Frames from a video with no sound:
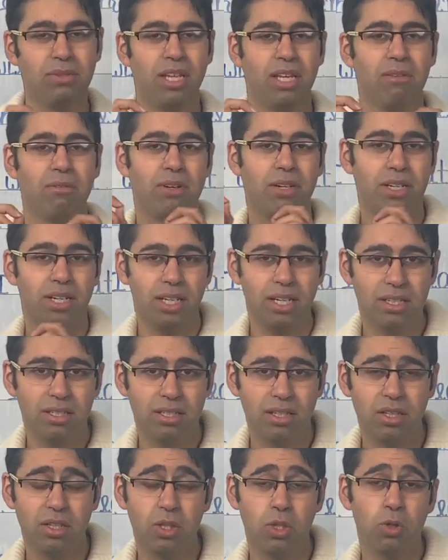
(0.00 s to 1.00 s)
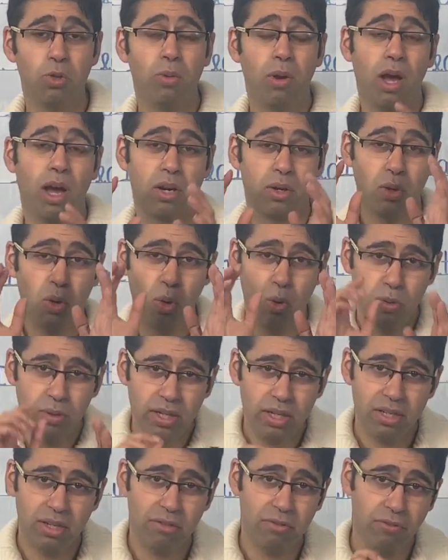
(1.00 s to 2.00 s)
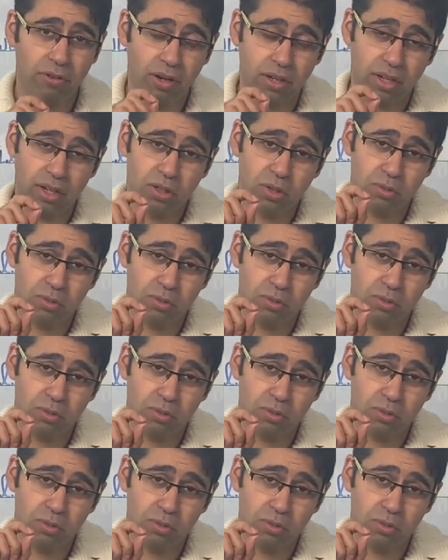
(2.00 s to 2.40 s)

they were eating, you are only referring